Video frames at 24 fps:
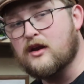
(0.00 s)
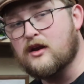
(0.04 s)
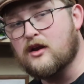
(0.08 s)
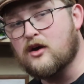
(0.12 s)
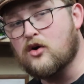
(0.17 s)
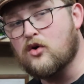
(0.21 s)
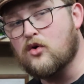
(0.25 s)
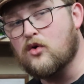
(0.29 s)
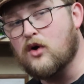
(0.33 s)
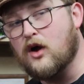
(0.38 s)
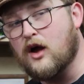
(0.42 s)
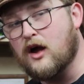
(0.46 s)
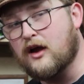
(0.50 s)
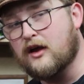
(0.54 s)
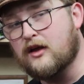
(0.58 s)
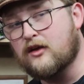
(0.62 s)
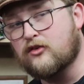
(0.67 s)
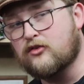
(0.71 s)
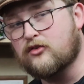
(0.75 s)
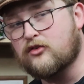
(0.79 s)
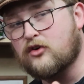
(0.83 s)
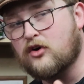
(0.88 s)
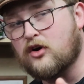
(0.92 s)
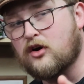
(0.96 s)
know I
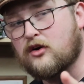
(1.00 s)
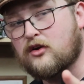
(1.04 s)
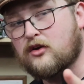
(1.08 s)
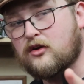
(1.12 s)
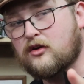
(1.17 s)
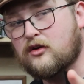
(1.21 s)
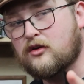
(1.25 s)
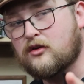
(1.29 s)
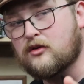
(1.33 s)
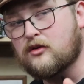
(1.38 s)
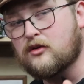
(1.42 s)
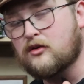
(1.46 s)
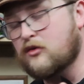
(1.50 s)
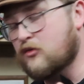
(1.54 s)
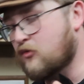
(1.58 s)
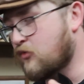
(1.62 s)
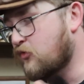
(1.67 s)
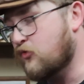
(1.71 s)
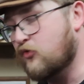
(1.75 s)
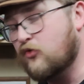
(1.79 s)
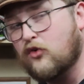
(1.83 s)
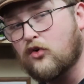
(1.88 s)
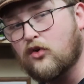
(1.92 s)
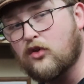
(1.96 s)
can start
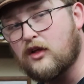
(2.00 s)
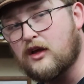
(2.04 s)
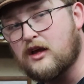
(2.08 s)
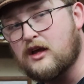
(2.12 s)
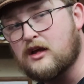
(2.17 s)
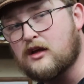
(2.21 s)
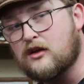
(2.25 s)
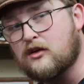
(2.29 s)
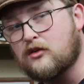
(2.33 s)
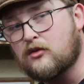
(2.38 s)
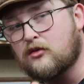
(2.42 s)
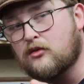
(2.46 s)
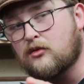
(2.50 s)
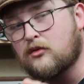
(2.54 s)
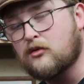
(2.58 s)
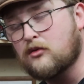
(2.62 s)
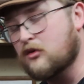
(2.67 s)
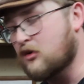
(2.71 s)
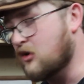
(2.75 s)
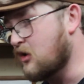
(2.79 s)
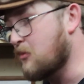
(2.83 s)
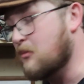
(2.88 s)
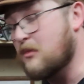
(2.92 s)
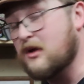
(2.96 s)
fully
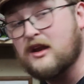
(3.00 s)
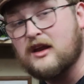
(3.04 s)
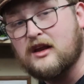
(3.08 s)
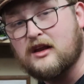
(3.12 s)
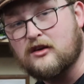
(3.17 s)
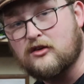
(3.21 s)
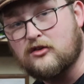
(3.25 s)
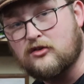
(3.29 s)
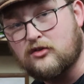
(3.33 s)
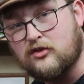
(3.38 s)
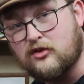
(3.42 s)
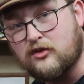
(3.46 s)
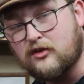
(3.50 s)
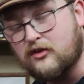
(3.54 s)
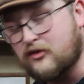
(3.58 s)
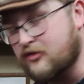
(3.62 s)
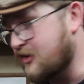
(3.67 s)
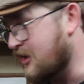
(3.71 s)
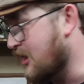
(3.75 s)
committing to this